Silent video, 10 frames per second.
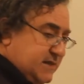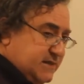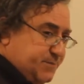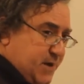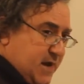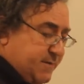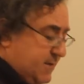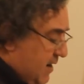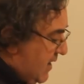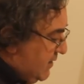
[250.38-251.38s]
it is
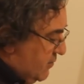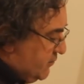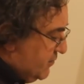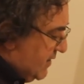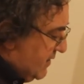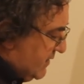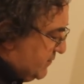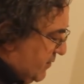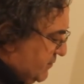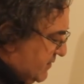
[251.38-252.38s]
prime, I go to the
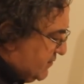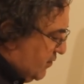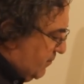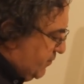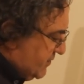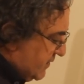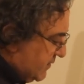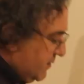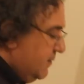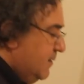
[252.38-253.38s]
next one which is composite.
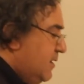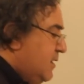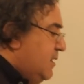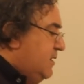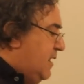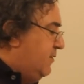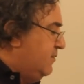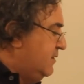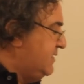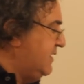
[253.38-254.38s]

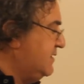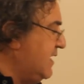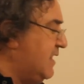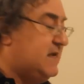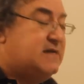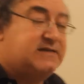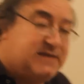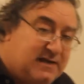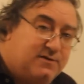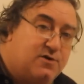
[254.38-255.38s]
Now 6, I can
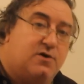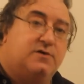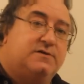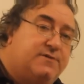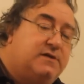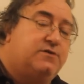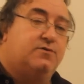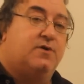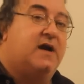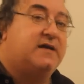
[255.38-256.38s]
still go on in
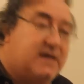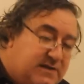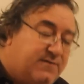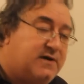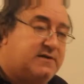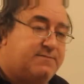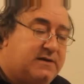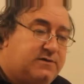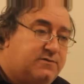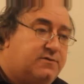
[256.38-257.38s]
2. I can divide it
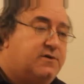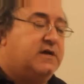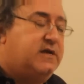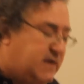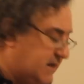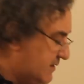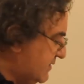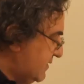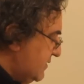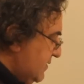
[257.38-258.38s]
by 2, yes.
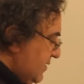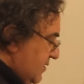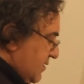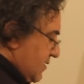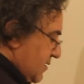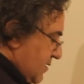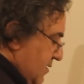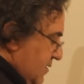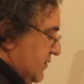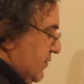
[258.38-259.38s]

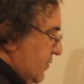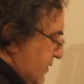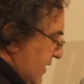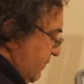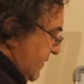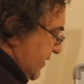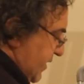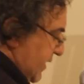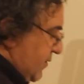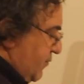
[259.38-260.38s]
So give me
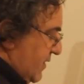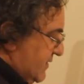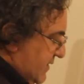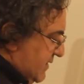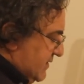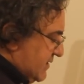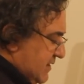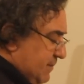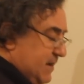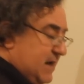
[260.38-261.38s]
3. Once it is
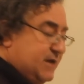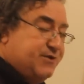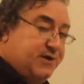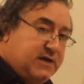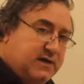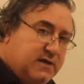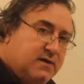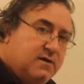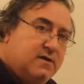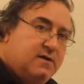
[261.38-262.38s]
stopped at 3,
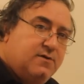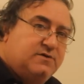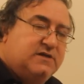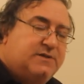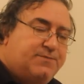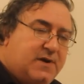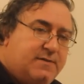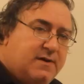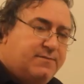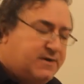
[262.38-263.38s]
which is a
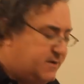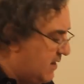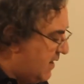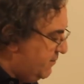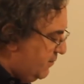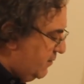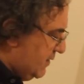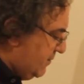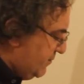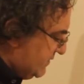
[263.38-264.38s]
prime number, there are more
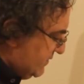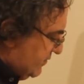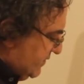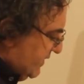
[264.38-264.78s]
numbers. So